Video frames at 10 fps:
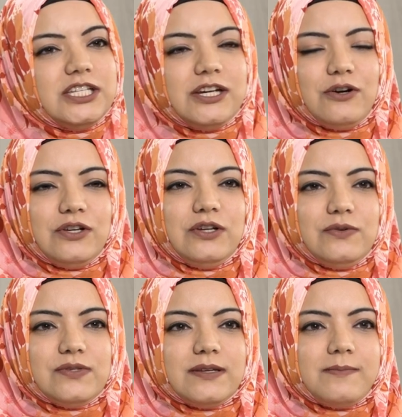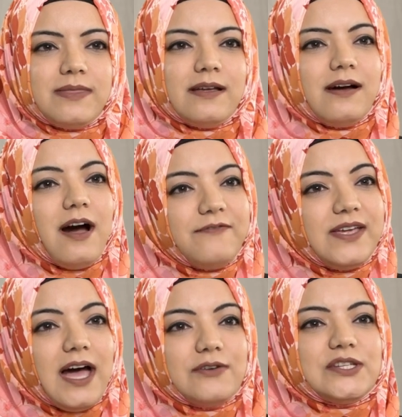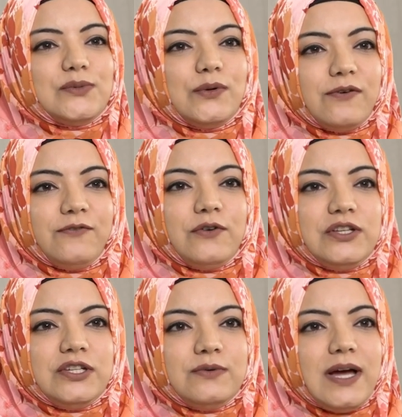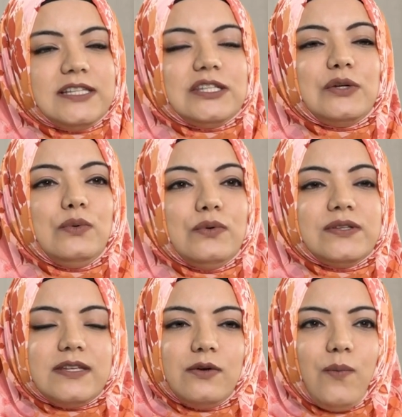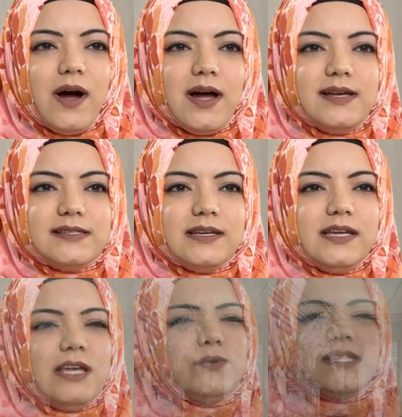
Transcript: shared news. Coffee houses were referred to as schools of the wise. It